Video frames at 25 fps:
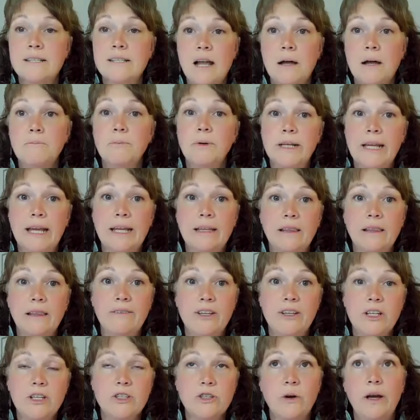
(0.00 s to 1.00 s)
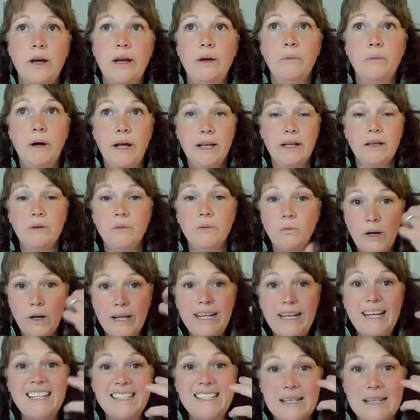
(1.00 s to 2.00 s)
If it's not bringing love and joy,
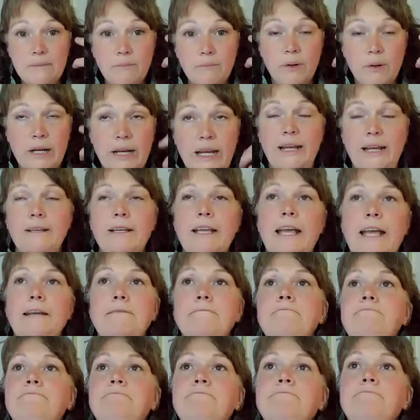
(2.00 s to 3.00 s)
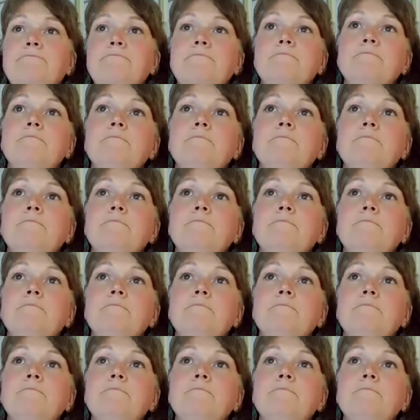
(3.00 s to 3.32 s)
what is it bringing? Okay.